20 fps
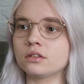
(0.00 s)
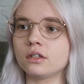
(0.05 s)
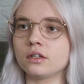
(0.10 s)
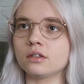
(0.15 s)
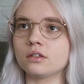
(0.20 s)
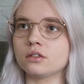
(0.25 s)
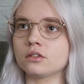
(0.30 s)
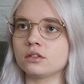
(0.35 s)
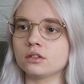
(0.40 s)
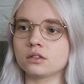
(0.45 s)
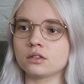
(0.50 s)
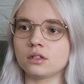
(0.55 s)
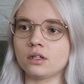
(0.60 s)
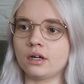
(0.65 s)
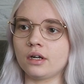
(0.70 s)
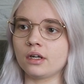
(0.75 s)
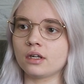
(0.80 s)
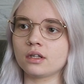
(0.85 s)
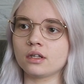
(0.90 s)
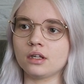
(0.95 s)
they're just
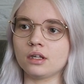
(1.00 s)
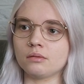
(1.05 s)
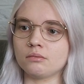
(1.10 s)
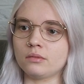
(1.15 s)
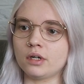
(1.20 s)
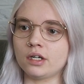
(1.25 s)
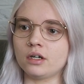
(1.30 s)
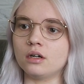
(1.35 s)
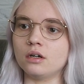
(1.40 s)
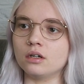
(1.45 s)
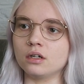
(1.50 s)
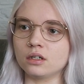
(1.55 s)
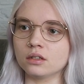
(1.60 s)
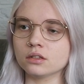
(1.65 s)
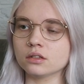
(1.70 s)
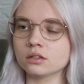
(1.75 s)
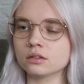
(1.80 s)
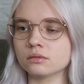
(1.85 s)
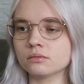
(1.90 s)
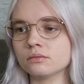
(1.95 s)
like in my
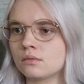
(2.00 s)
heart.